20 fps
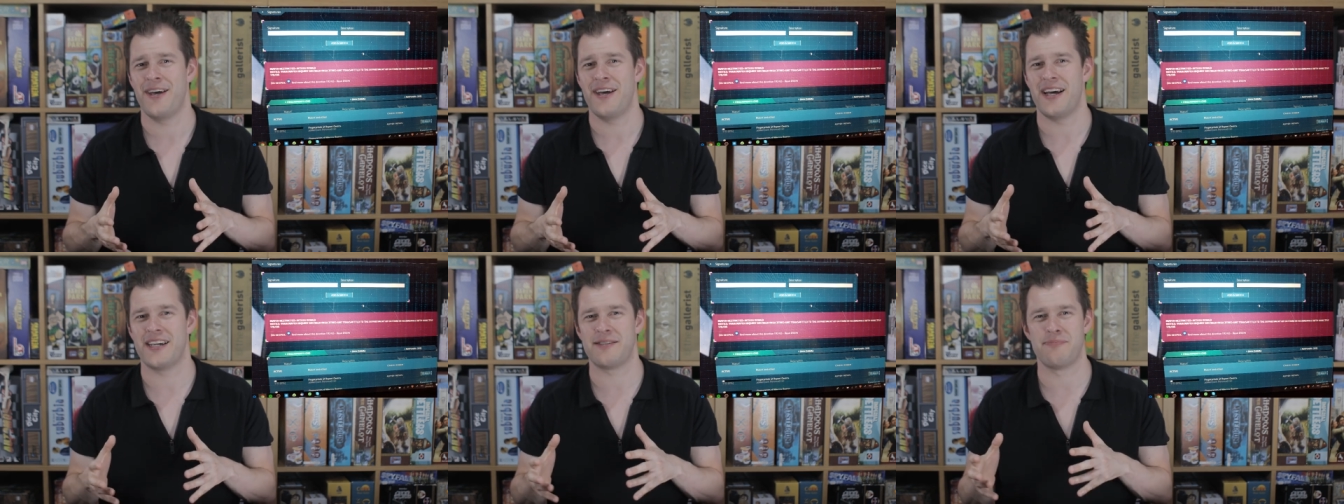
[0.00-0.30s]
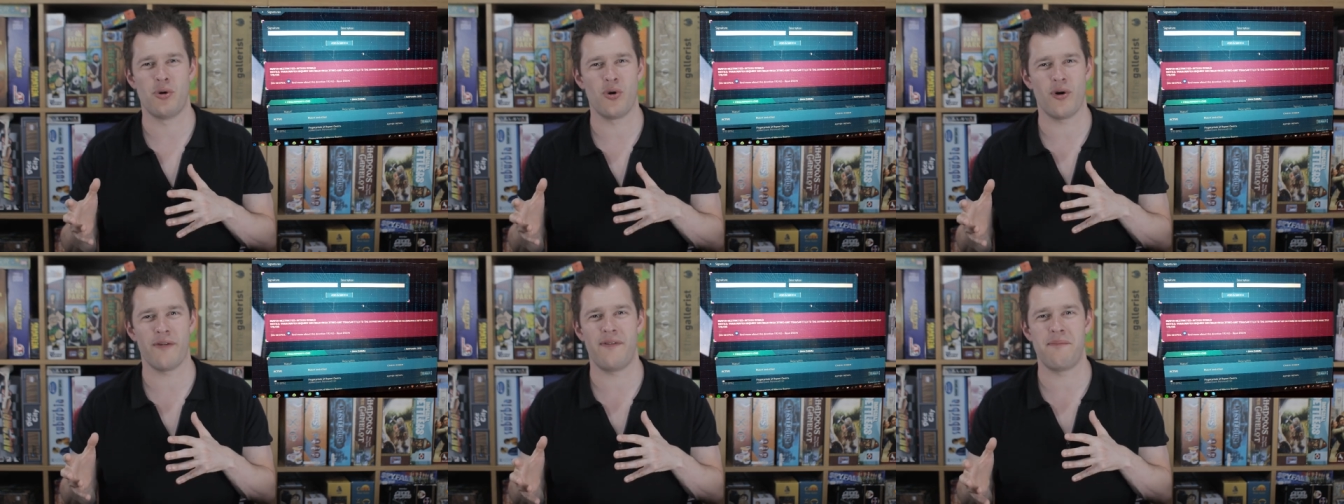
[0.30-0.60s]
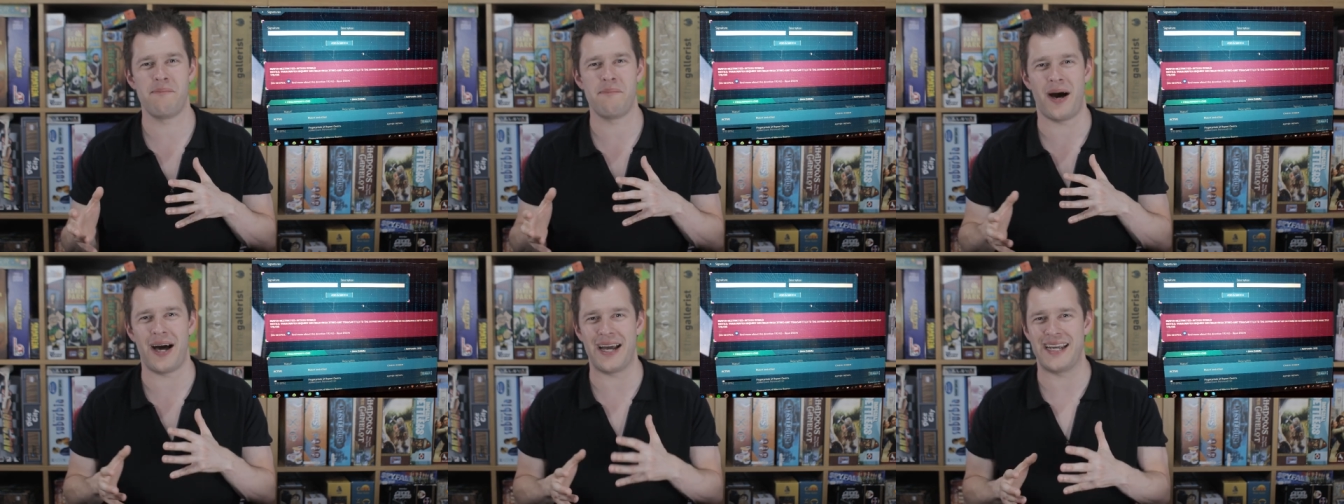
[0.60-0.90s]
as more of a
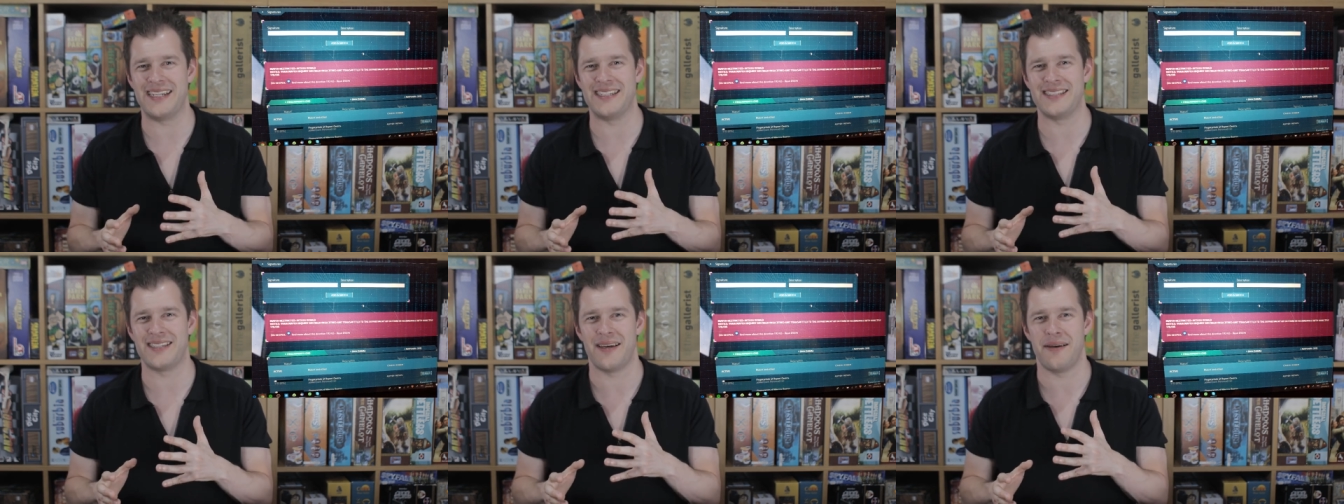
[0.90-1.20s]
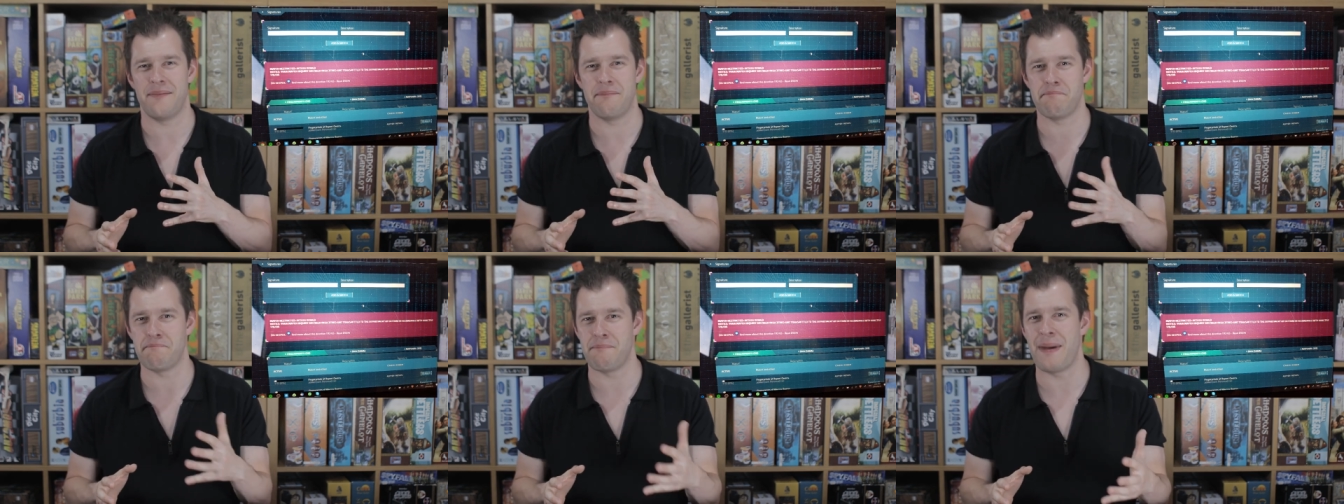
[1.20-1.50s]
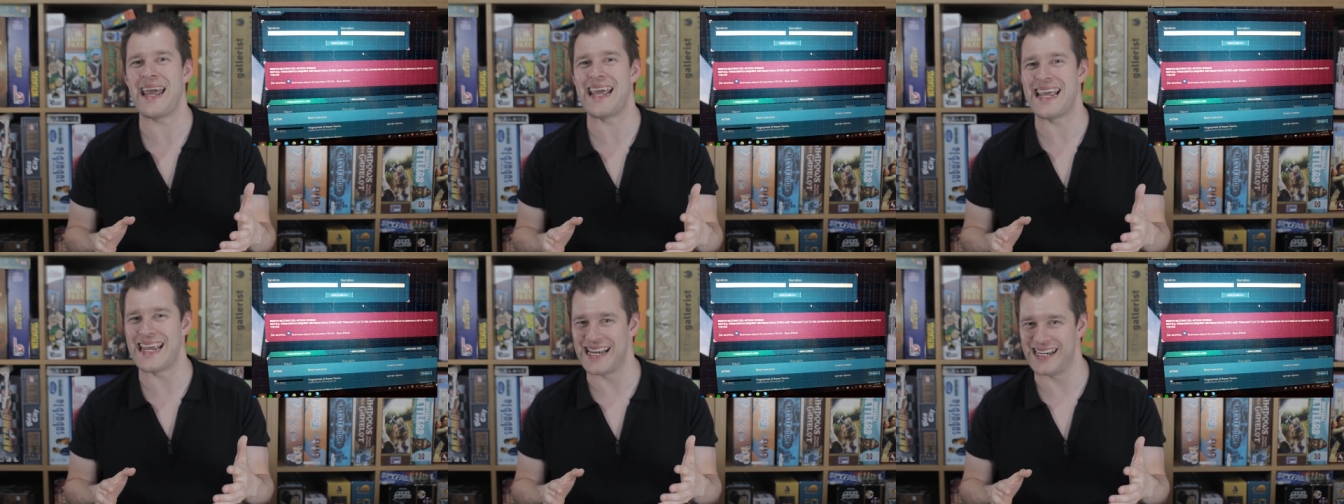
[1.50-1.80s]
mind
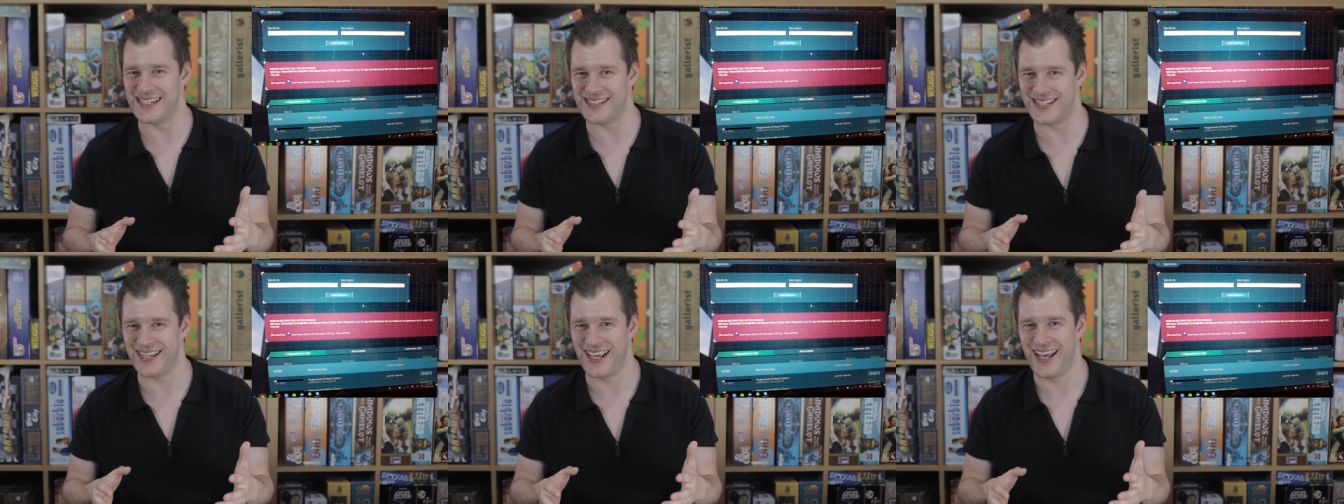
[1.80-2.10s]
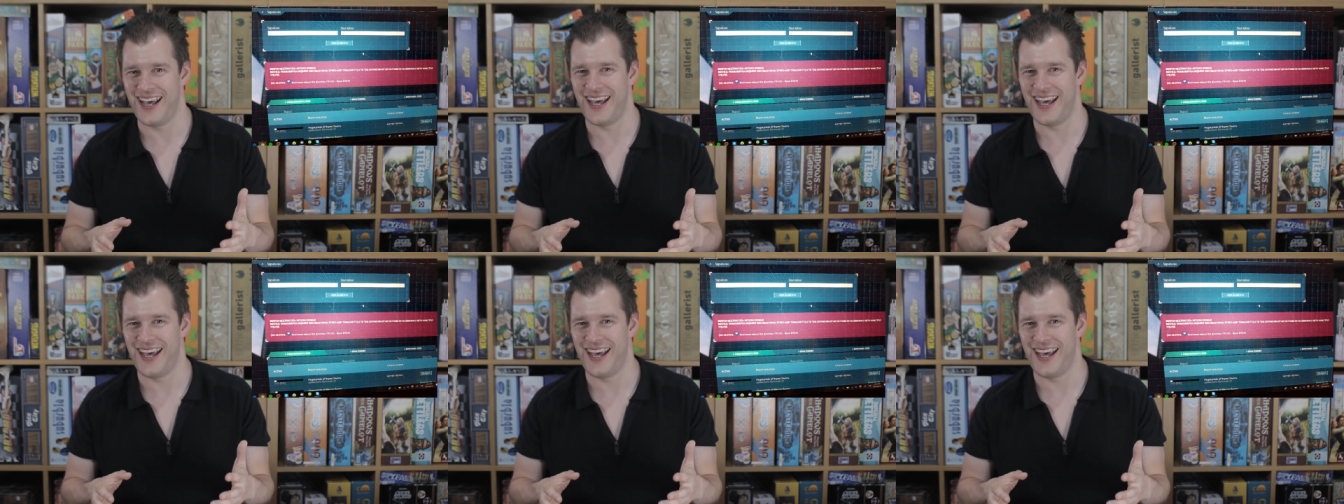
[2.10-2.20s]
maze.